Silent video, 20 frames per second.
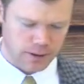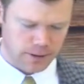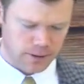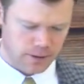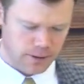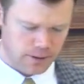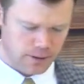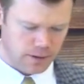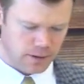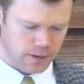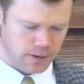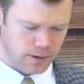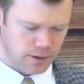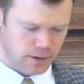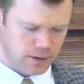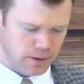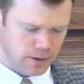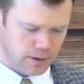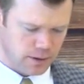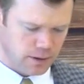
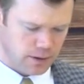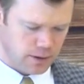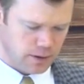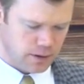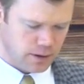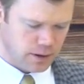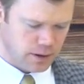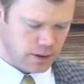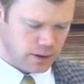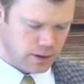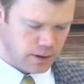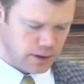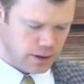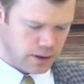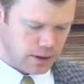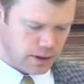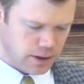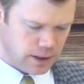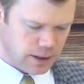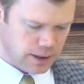
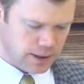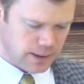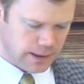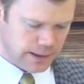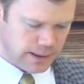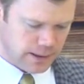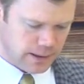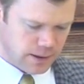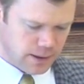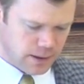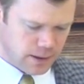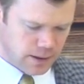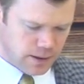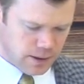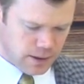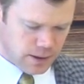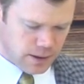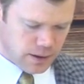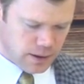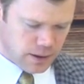
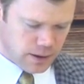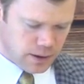Nothing is said.